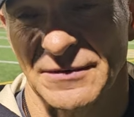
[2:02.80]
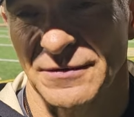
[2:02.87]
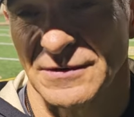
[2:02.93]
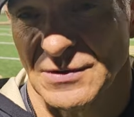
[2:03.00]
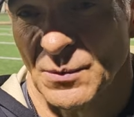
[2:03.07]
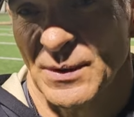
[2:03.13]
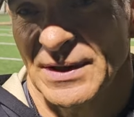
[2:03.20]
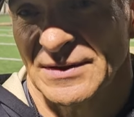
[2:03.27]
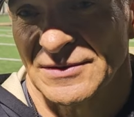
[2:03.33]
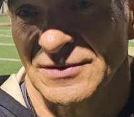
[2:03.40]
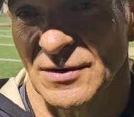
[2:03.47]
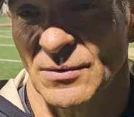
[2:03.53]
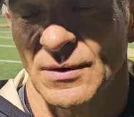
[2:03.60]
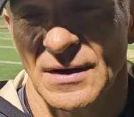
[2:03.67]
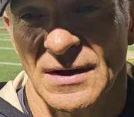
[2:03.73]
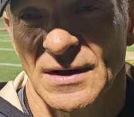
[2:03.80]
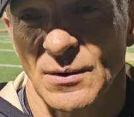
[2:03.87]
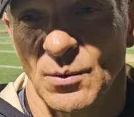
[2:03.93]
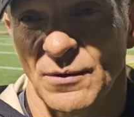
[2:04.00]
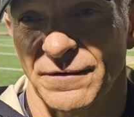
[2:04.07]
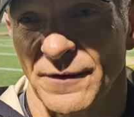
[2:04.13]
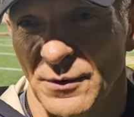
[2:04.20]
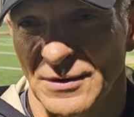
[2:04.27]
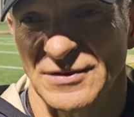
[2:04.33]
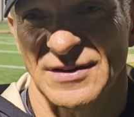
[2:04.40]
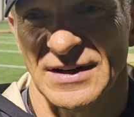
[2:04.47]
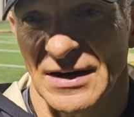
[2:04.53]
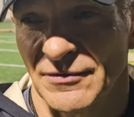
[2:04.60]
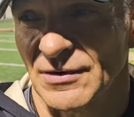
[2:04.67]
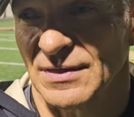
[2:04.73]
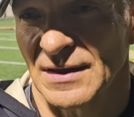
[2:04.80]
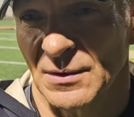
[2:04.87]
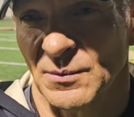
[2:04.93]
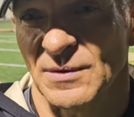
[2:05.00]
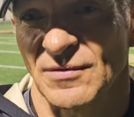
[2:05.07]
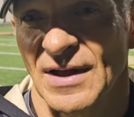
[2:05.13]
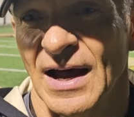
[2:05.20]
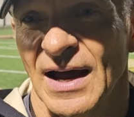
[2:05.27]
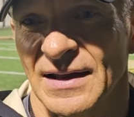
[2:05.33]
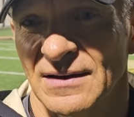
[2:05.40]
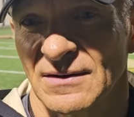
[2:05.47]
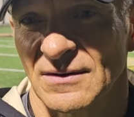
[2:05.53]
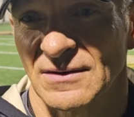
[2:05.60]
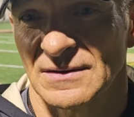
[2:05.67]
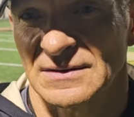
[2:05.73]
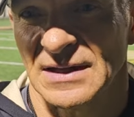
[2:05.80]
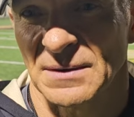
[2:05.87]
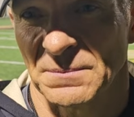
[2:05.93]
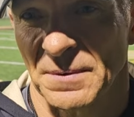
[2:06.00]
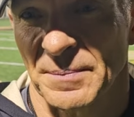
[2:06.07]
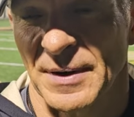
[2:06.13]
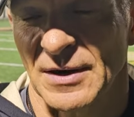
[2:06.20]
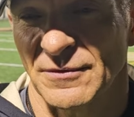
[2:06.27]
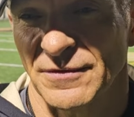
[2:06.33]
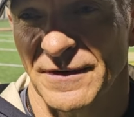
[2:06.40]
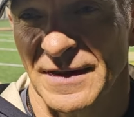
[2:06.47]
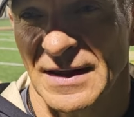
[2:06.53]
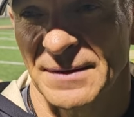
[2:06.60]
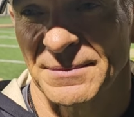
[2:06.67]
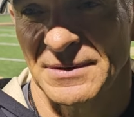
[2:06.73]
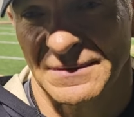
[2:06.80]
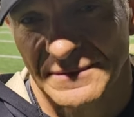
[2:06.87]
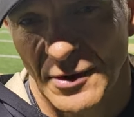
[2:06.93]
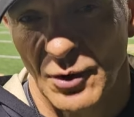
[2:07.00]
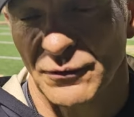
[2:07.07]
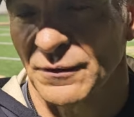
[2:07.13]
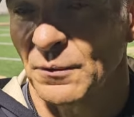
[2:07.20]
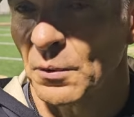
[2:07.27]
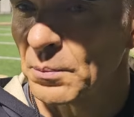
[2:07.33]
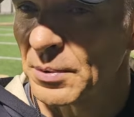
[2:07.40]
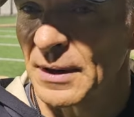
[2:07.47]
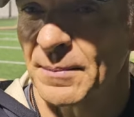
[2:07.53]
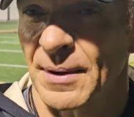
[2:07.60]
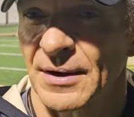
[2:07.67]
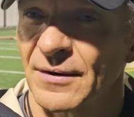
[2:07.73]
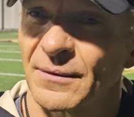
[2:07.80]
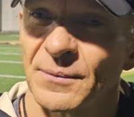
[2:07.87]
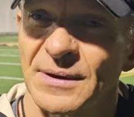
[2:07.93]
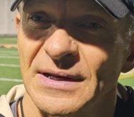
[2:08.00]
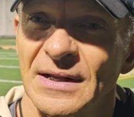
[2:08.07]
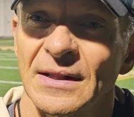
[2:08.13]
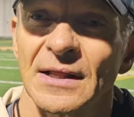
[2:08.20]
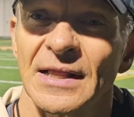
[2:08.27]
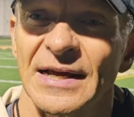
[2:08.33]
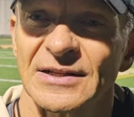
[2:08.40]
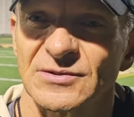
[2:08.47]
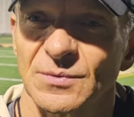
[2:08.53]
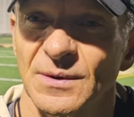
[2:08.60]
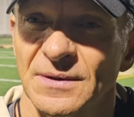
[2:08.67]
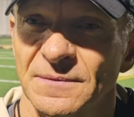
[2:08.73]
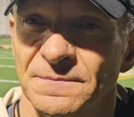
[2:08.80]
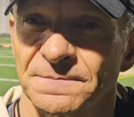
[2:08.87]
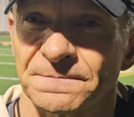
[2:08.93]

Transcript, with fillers: effort to win. So we're focusing everything we've got on getting prepared for them, and hopefully we'll play better than we did in the last one.